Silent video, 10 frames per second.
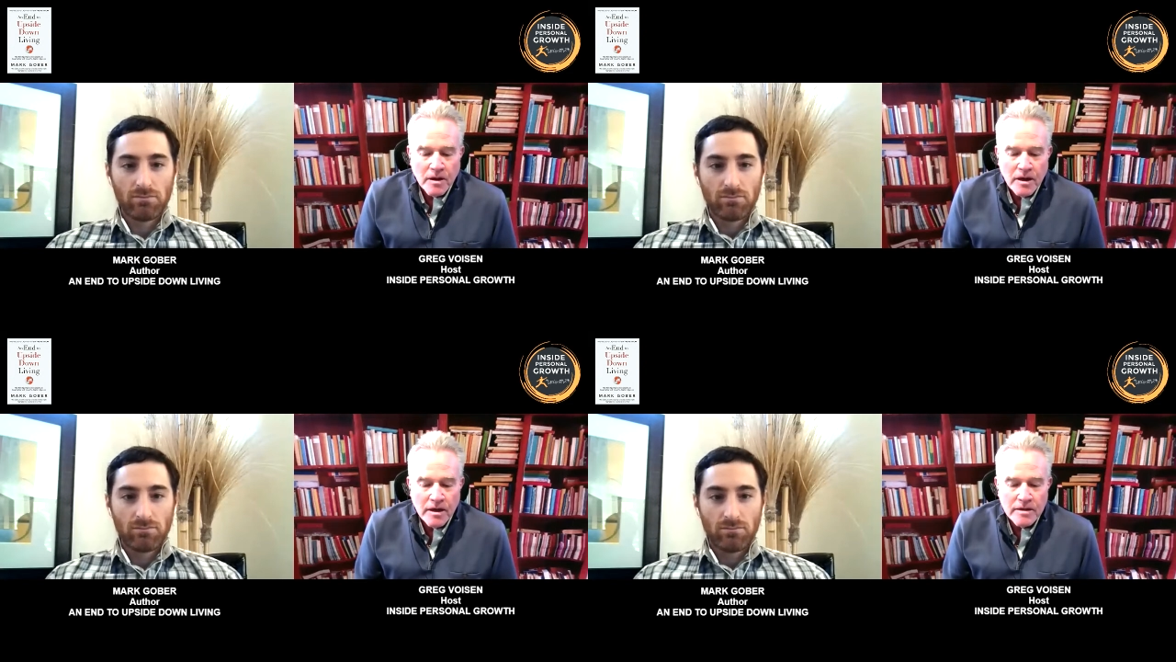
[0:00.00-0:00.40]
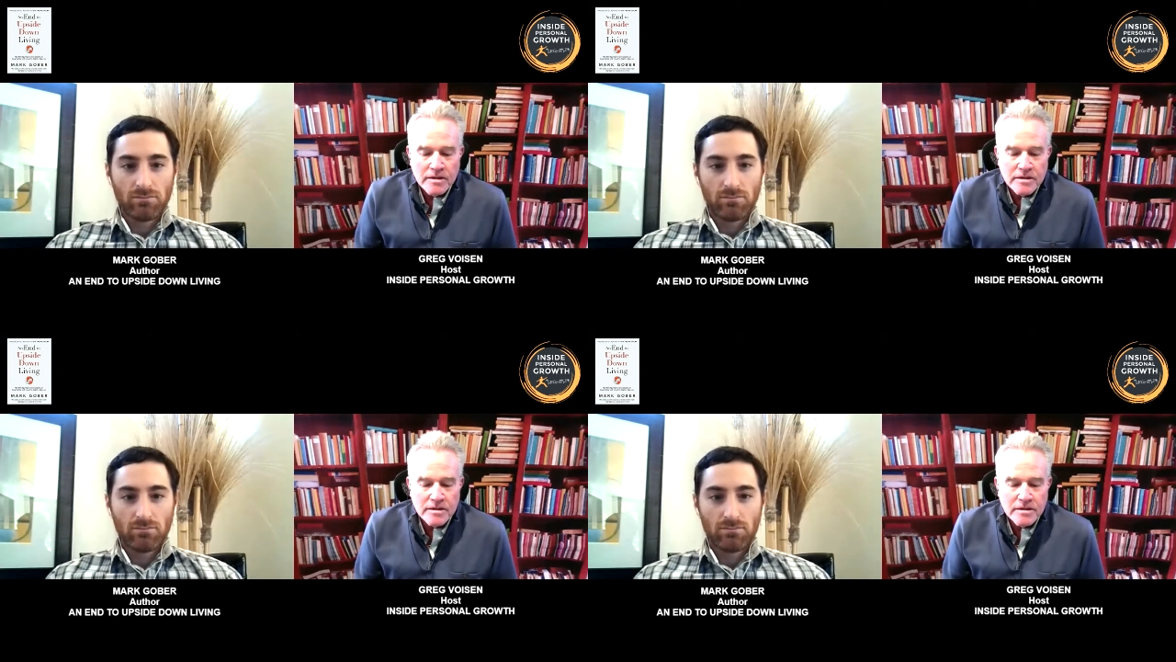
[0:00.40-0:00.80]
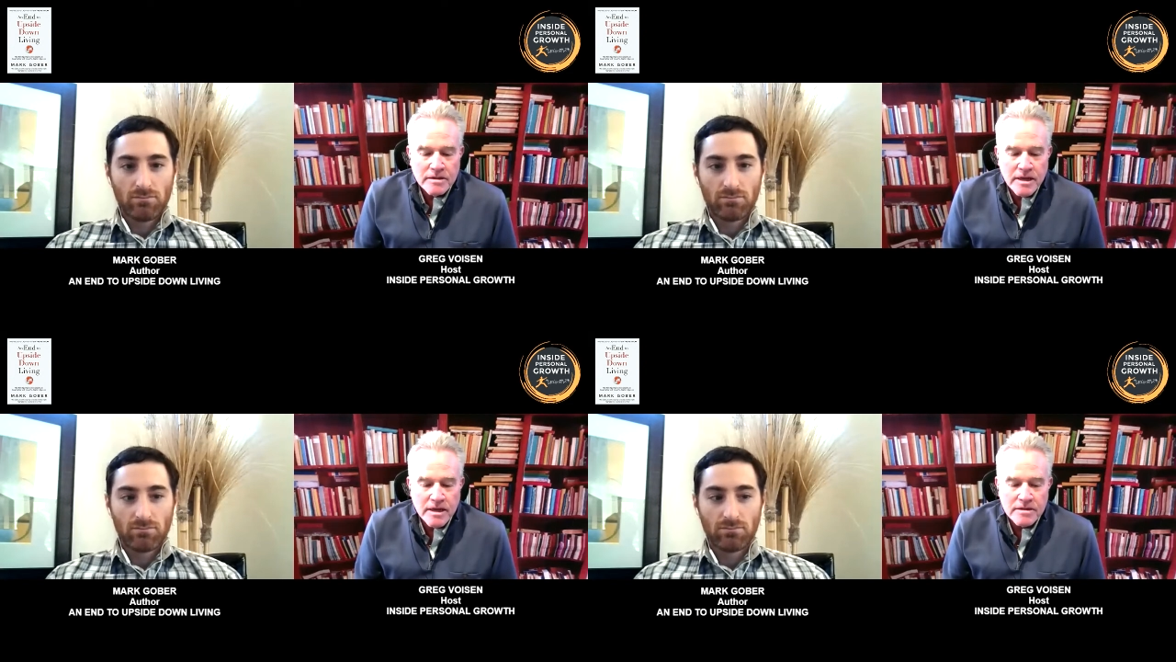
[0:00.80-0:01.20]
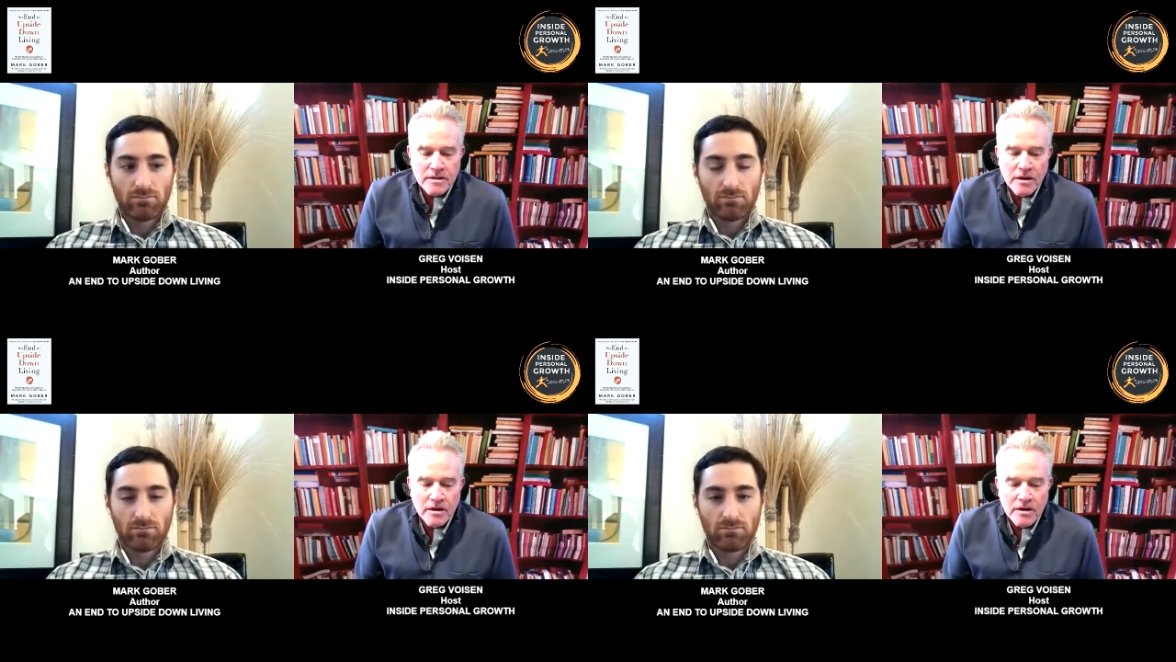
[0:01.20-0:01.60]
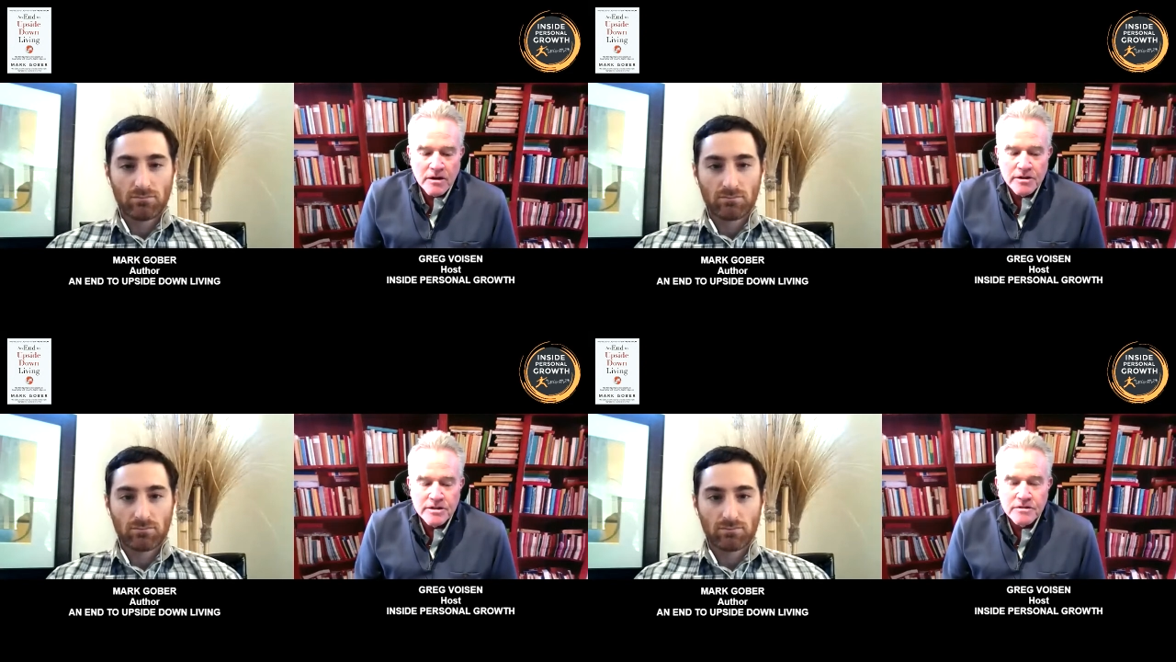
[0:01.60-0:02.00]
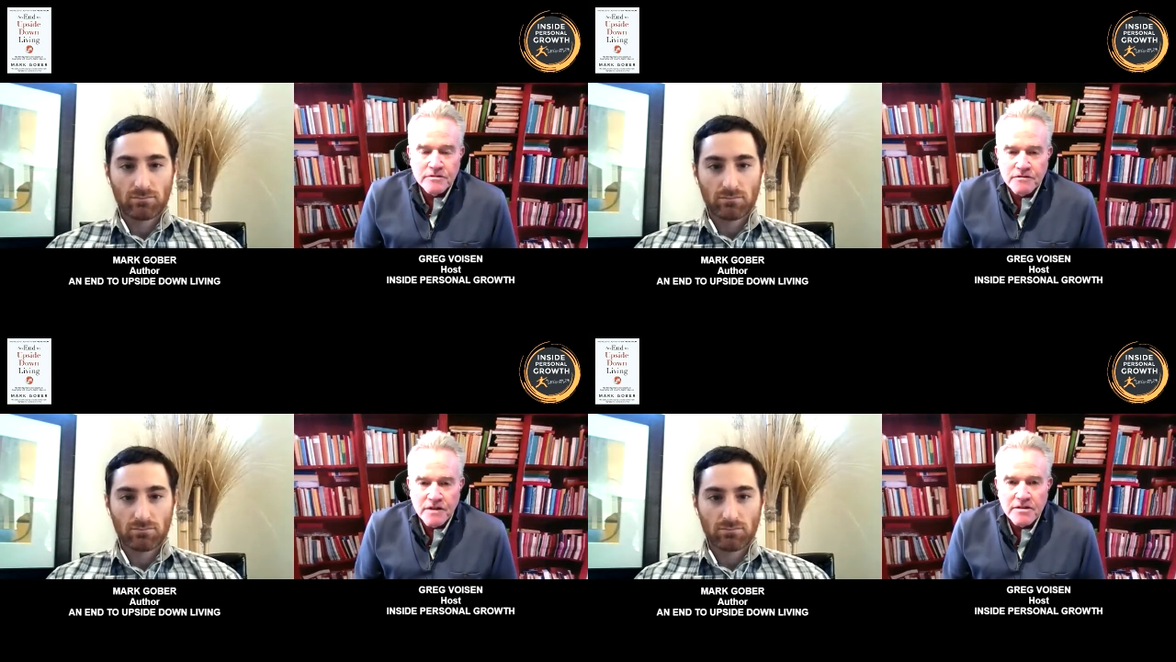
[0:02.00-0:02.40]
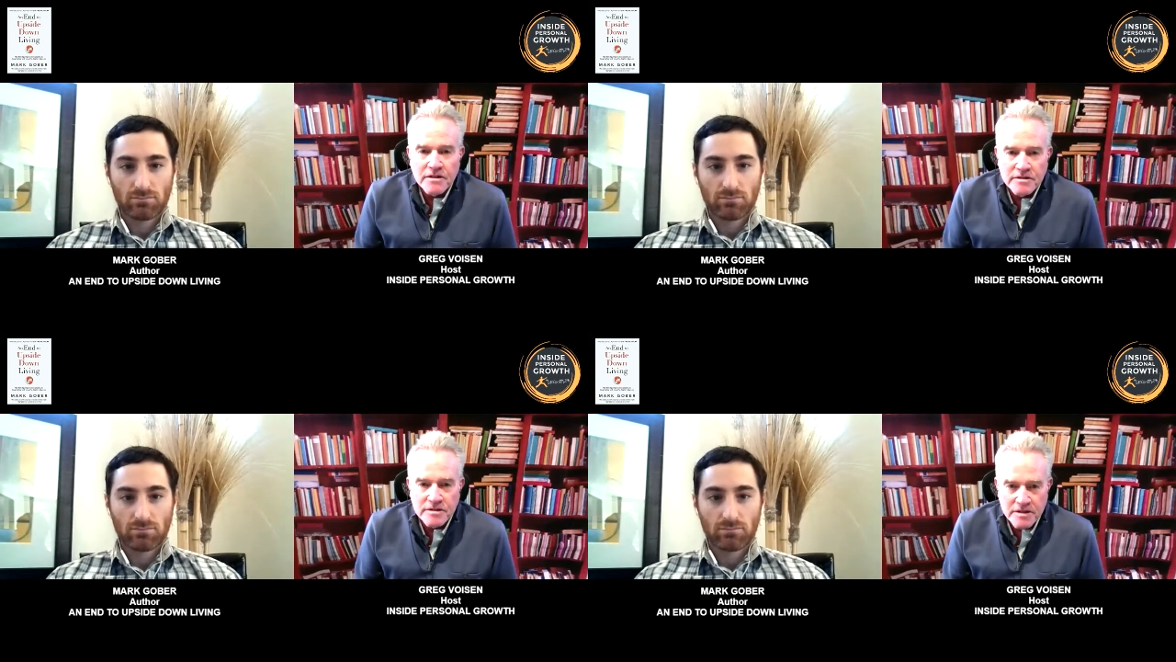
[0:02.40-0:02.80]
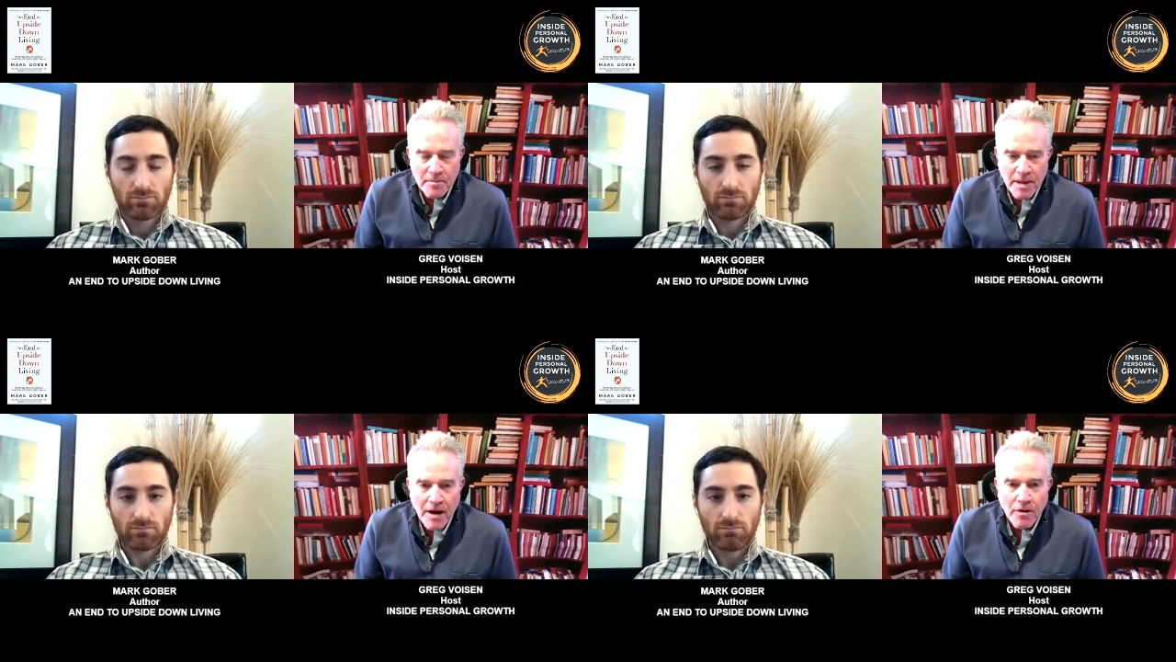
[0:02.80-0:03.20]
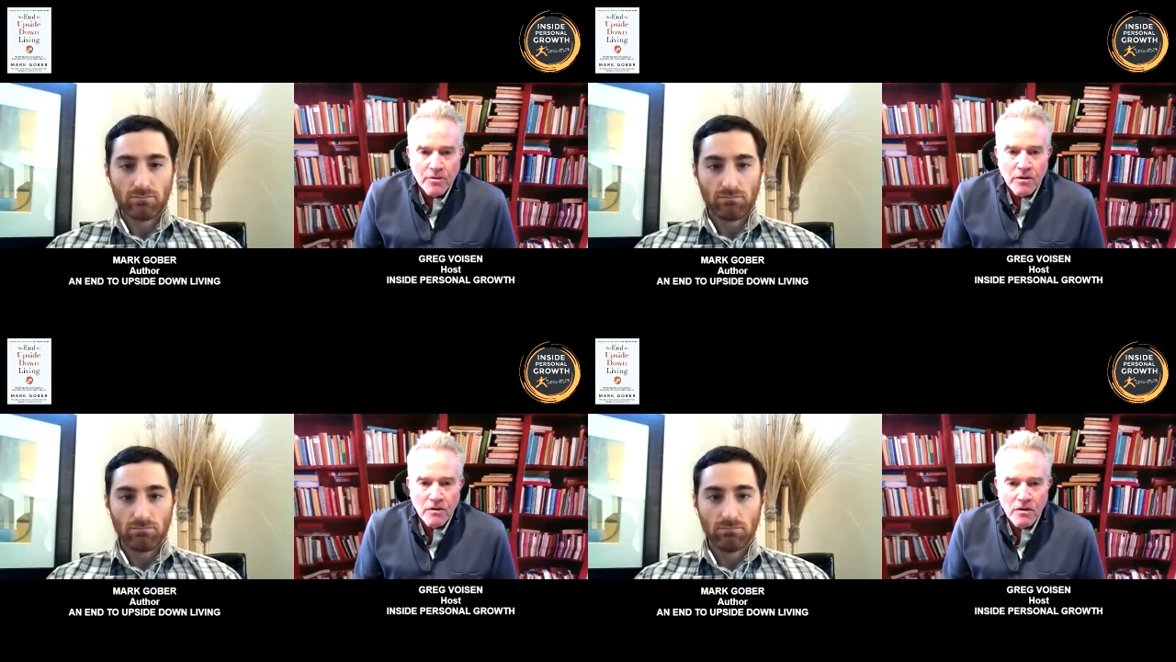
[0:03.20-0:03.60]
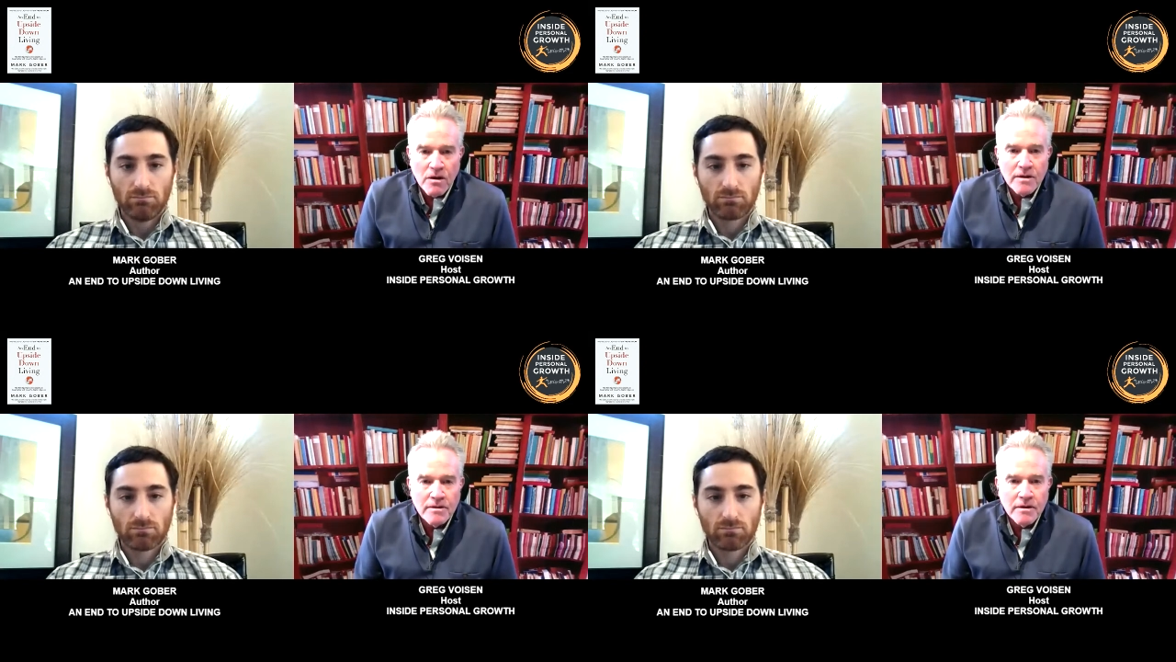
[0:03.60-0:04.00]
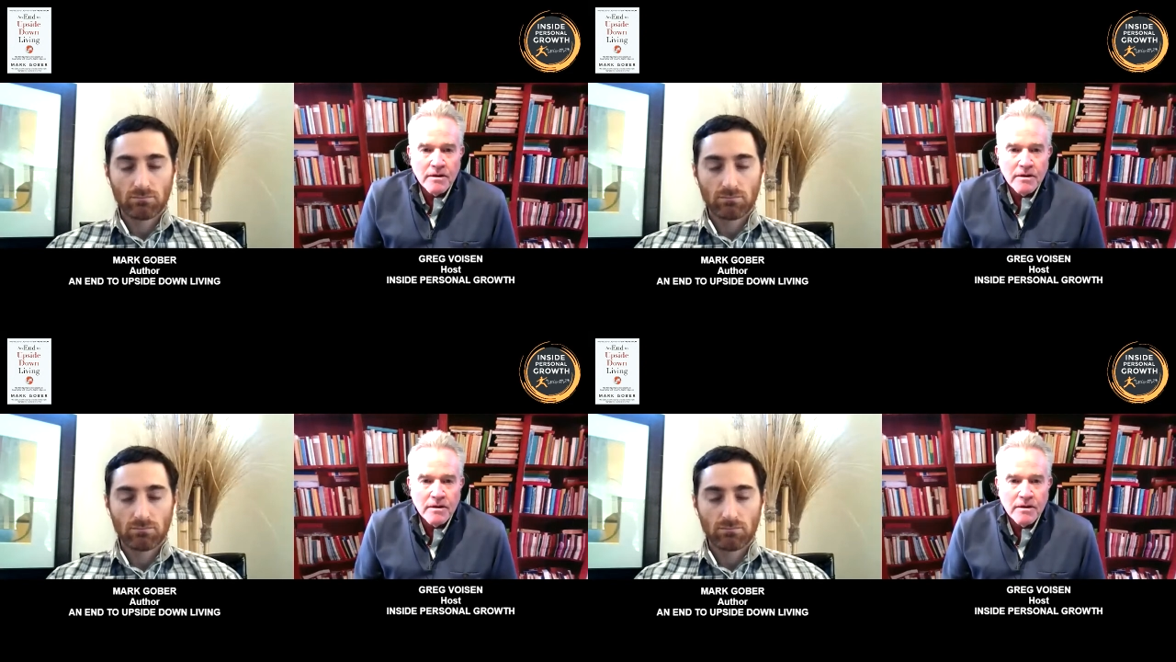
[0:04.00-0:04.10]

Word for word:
Speaker 1: it takes a lot of courage and faith to step out on